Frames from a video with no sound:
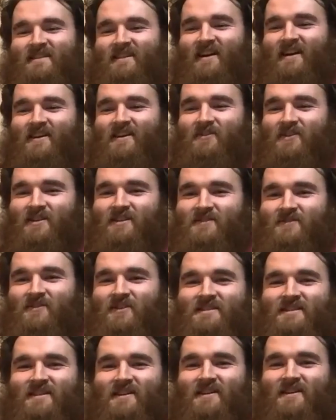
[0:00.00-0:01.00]
that.
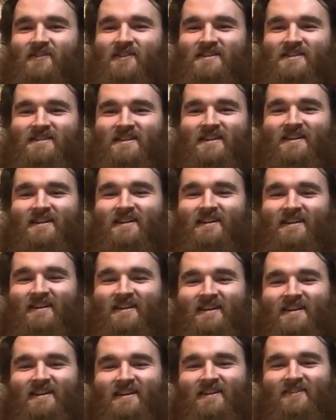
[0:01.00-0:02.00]

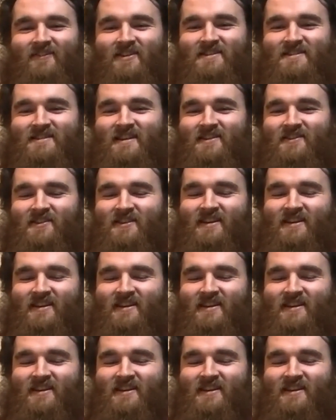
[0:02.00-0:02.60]
What's in on